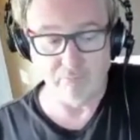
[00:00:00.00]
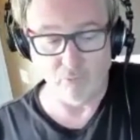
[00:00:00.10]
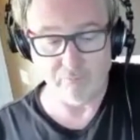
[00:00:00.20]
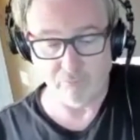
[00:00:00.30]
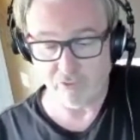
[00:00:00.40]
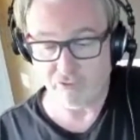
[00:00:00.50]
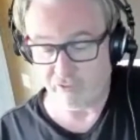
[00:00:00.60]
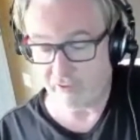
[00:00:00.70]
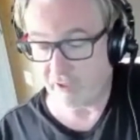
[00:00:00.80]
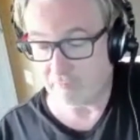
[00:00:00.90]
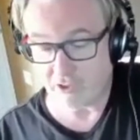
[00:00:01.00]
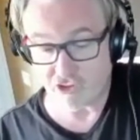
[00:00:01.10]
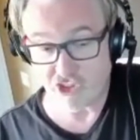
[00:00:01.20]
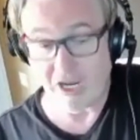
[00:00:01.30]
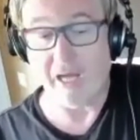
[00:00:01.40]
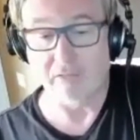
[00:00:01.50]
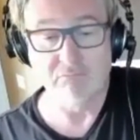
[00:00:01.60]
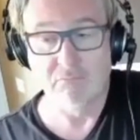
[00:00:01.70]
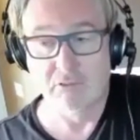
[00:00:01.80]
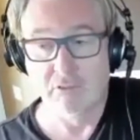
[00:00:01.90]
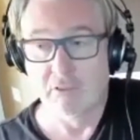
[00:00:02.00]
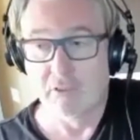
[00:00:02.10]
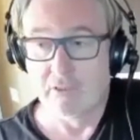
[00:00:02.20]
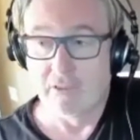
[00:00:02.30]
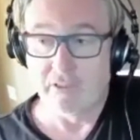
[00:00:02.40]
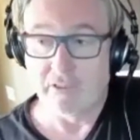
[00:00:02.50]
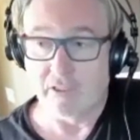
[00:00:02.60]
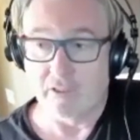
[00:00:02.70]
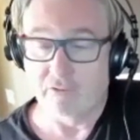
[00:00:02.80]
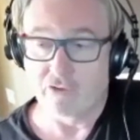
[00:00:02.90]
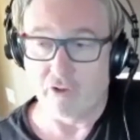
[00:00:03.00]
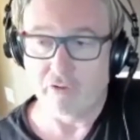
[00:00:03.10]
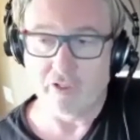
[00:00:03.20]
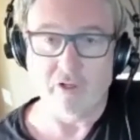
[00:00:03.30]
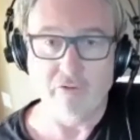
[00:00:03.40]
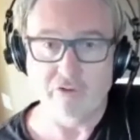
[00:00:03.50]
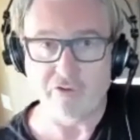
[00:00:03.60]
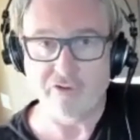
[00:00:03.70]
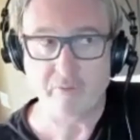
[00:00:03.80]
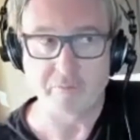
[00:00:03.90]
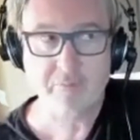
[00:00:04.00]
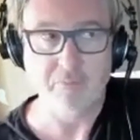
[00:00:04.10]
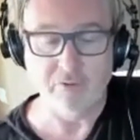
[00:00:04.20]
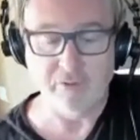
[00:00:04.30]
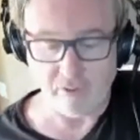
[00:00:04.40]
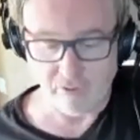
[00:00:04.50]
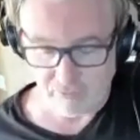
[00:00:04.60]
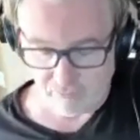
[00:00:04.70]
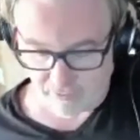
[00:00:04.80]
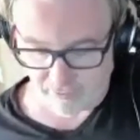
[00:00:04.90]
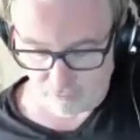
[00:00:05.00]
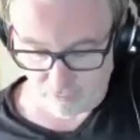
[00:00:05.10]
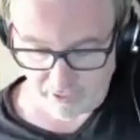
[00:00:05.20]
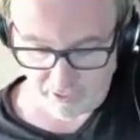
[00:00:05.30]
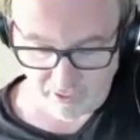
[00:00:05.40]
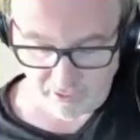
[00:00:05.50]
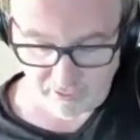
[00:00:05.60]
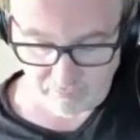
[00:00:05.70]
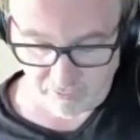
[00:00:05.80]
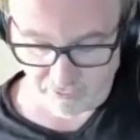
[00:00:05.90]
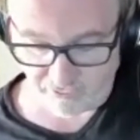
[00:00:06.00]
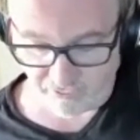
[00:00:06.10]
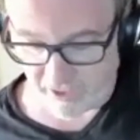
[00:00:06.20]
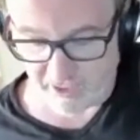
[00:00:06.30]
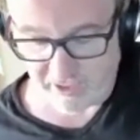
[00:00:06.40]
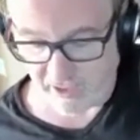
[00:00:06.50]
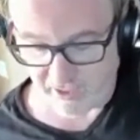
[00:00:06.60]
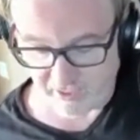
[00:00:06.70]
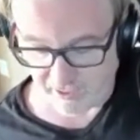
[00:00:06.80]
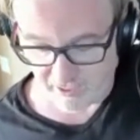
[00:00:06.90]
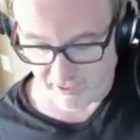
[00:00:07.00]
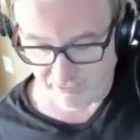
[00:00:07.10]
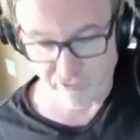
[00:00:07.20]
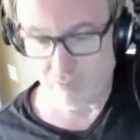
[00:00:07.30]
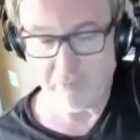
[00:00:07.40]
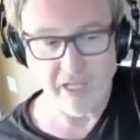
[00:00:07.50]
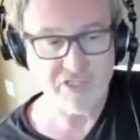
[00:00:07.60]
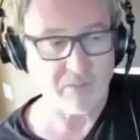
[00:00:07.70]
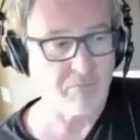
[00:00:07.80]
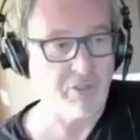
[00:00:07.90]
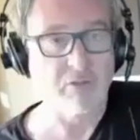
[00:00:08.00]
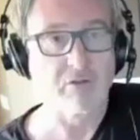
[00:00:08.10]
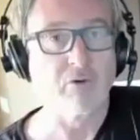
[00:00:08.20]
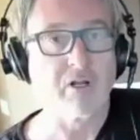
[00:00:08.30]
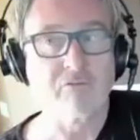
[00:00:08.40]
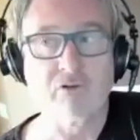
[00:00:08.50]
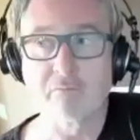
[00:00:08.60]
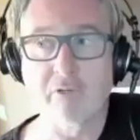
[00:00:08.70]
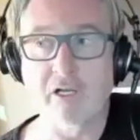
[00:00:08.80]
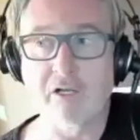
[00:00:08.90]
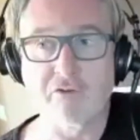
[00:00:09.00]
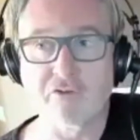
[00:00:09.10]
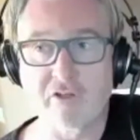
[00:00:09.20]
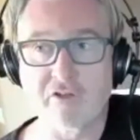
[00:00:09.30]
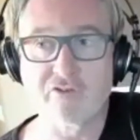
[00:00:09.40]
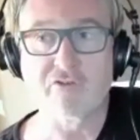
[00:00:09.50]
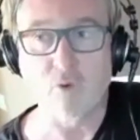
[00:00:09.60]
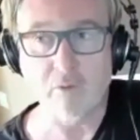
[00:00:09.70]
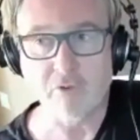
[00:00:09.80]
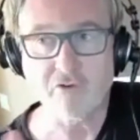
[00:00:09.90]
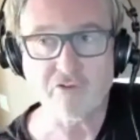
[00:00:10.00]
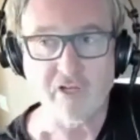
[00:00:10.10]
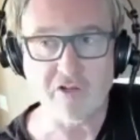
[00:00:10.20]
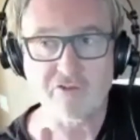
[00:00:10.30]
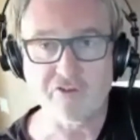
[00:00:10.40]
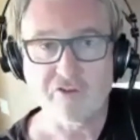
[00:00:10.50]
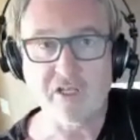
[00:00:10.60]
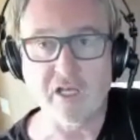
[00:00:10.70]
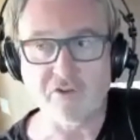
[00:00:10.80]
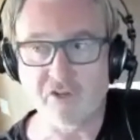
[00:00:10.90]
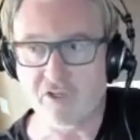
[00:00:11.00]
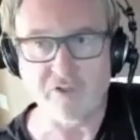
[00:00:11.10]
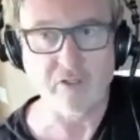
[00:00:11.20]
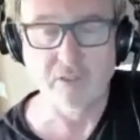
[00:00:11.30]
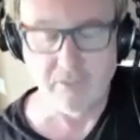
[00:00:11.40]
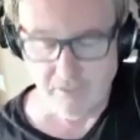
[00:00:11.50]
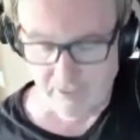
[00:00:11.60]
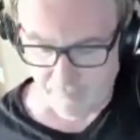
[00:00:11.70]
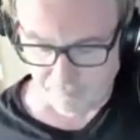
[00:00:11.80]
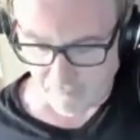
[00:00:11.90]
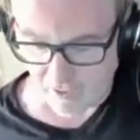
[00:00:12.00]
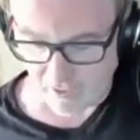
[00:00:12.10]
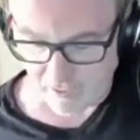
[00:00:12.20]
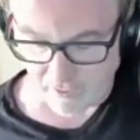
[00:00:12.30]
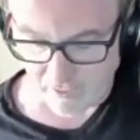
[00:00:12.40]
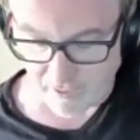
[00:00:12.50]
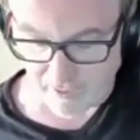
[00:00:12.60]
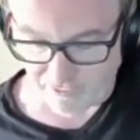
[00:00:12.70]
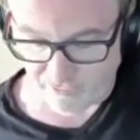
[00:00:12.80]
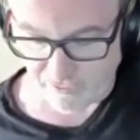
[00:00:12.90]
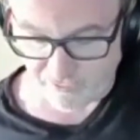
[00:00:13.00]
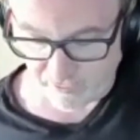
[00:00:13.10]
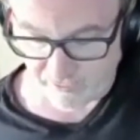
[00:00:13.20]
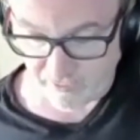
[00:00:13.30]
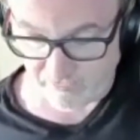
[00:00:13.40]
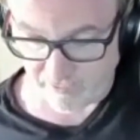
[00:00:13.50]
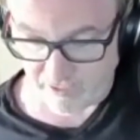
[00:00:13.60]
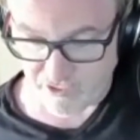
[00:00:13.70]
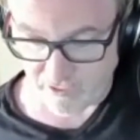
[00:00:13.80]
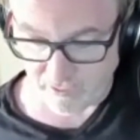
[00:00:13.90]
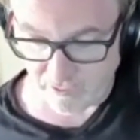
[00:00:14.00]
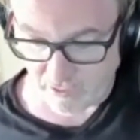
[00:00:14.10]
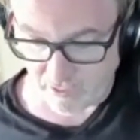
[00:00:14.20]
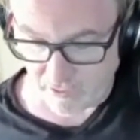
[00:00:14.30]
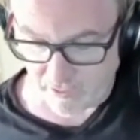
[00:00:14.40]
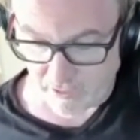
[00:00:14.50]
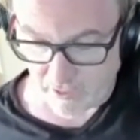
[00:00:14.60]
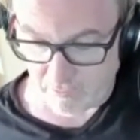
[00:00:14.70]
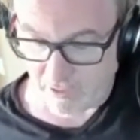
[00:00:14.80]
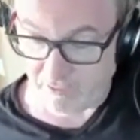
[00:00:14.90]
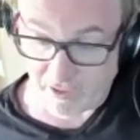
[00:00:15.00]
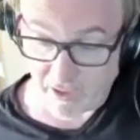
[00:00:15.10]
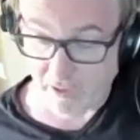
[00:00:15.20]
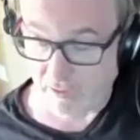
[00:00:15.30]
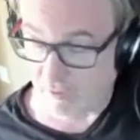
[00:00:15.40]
person gave me a shot. It always I tell people, that want to get into the business. I can't. There's no magic pill or whatever, but I always say there's just one person has to say yes. That's it, and that sort of started the adventure. And then,